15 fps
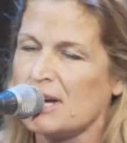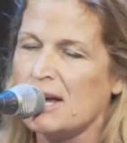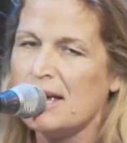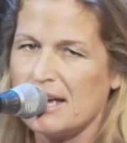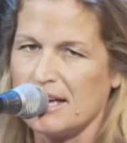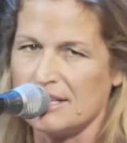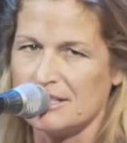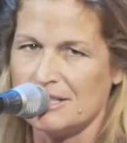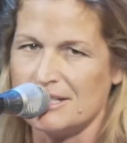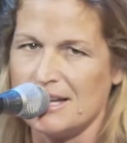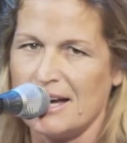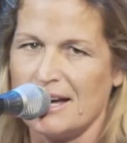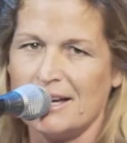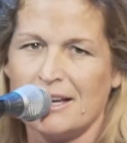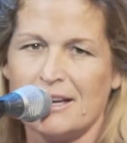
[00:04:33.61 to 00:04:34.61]
and a
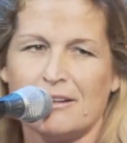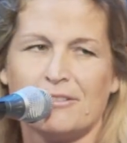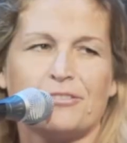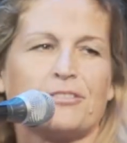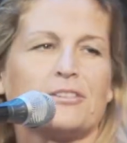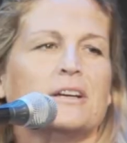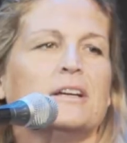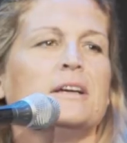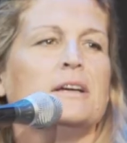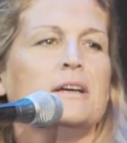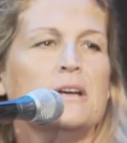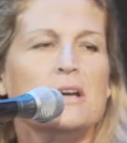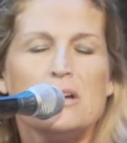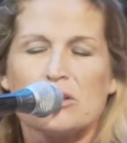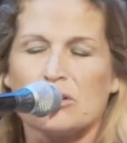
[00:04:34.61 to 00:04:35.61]
knife.